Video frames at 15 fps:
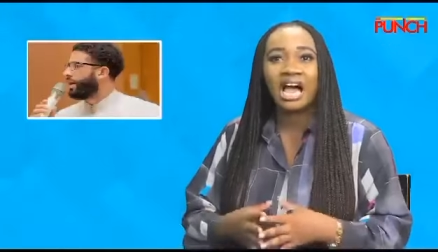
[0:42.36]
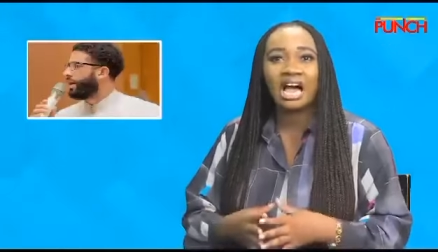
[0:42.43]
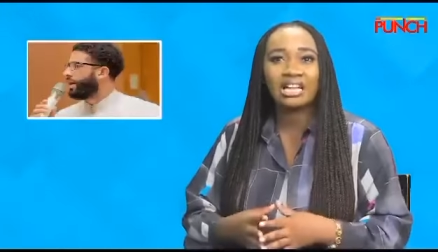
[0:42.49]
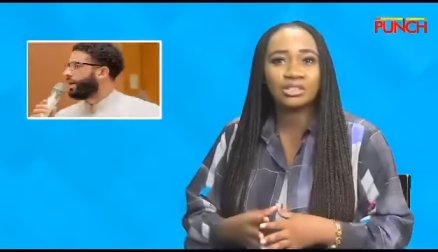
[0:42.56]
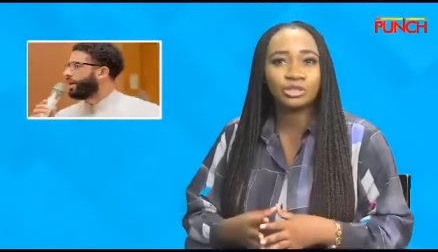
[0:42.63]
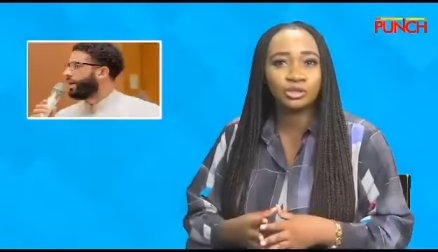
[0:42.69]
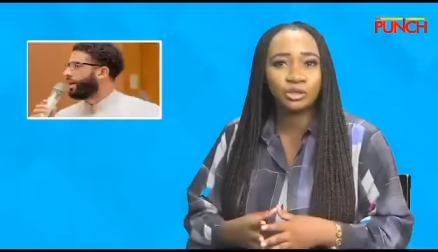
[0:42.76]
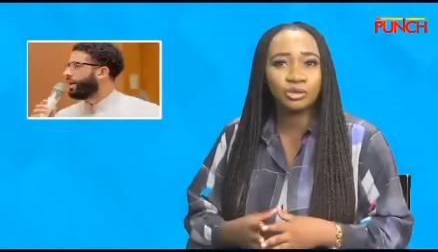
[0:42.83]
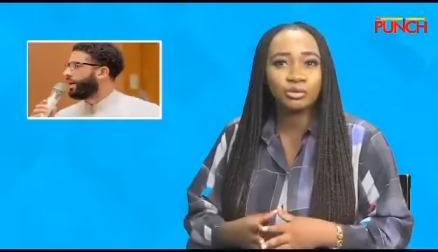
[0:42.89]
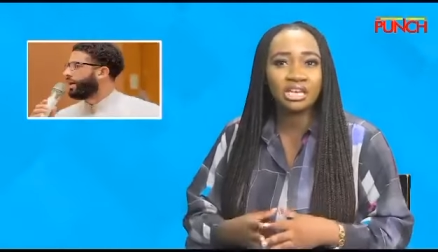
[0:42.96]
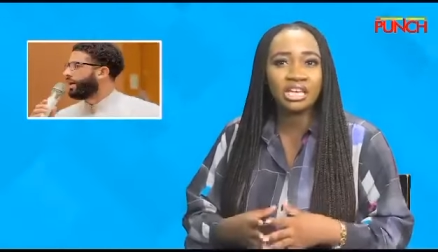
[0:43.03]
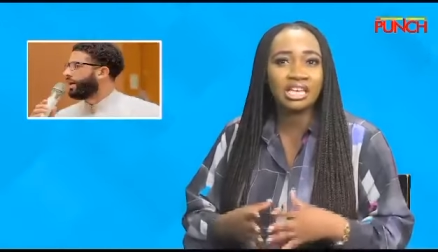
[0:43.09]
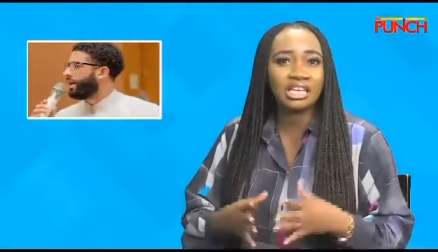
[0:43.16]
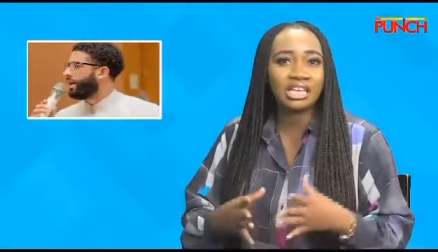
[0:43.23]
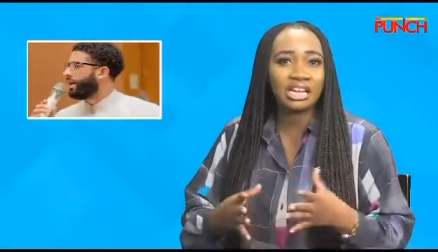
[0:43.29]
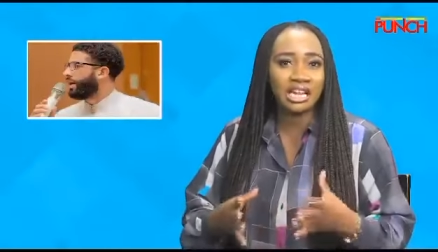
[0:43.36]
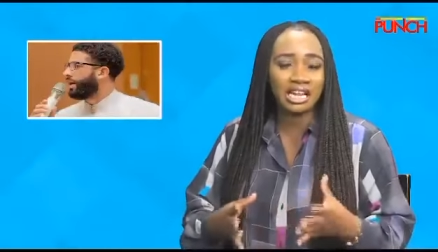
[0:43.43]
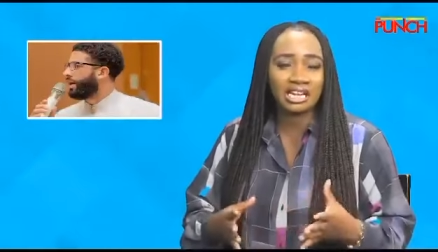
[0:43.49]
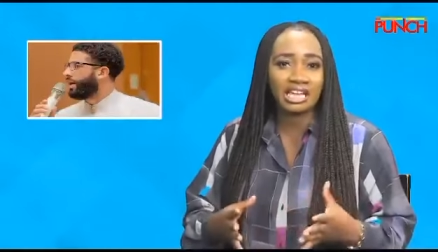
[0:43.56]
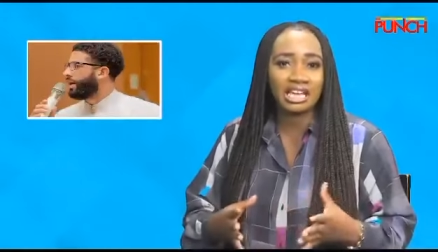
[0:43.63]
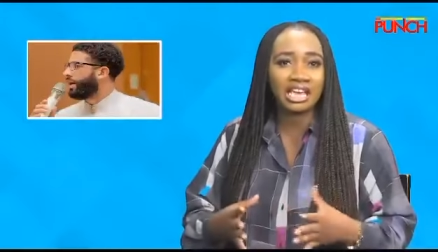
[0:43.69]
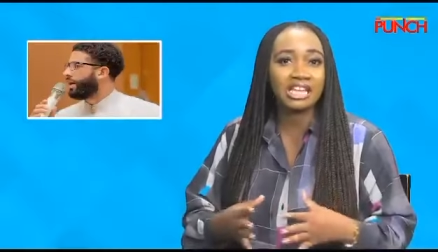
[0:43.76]
Ajuri
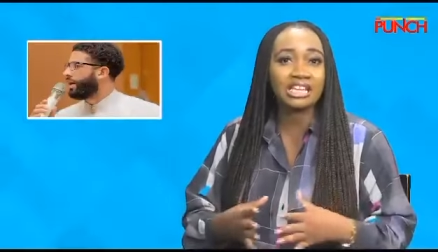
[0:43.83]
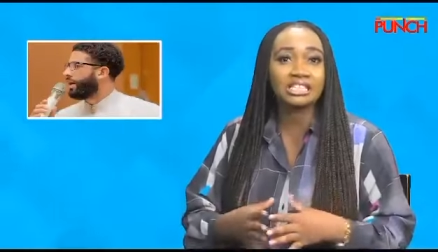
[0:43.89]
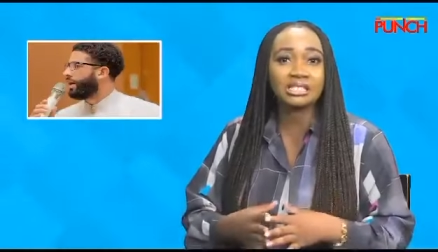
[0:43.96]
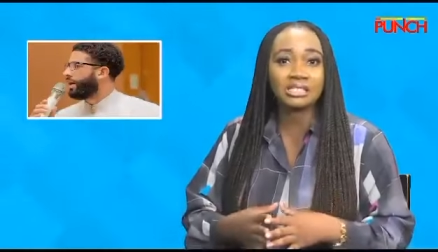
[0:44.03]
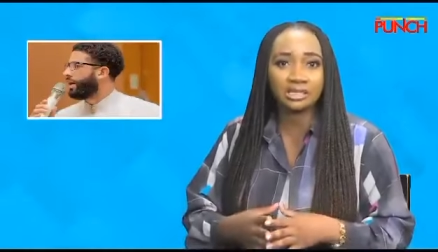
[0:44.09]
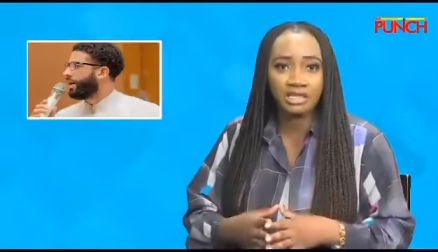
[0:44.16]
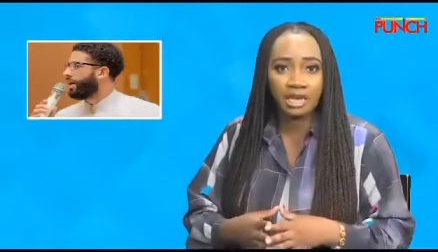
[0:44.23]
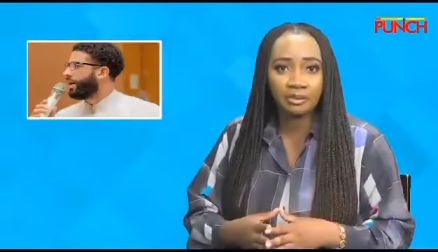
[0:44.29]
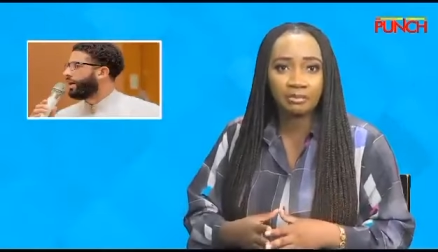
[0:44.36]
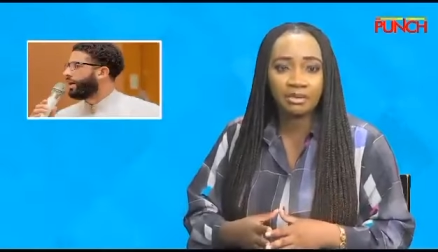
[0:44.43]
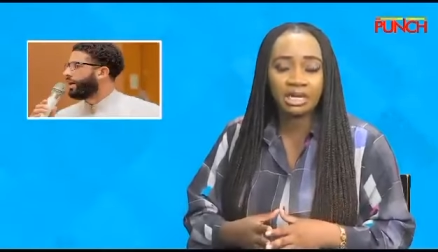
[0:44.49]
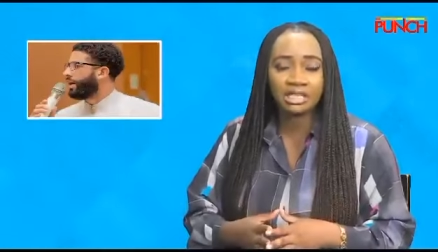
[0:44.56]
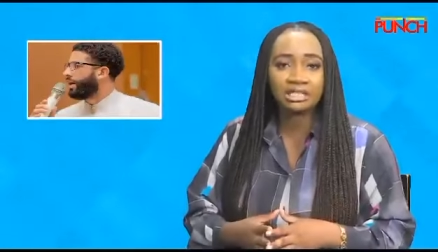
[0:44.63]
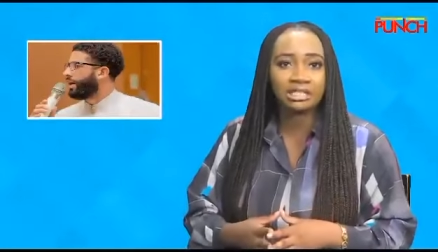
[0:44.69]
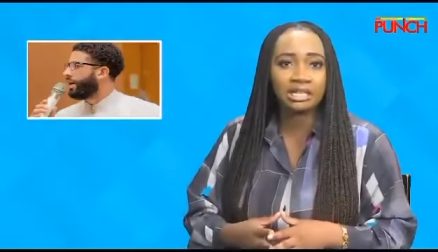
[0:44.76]
Ngelale, in a statement.